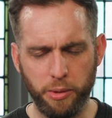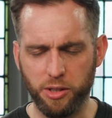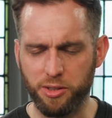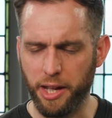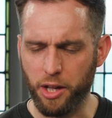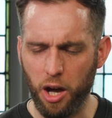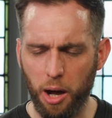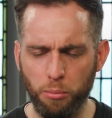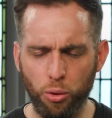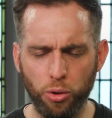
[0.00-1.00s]
Just say,
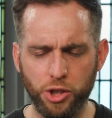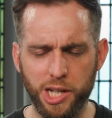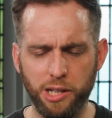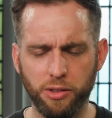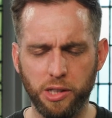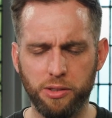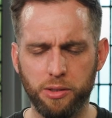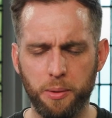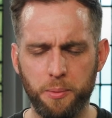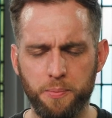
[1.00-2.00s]
come, Lord Jesus.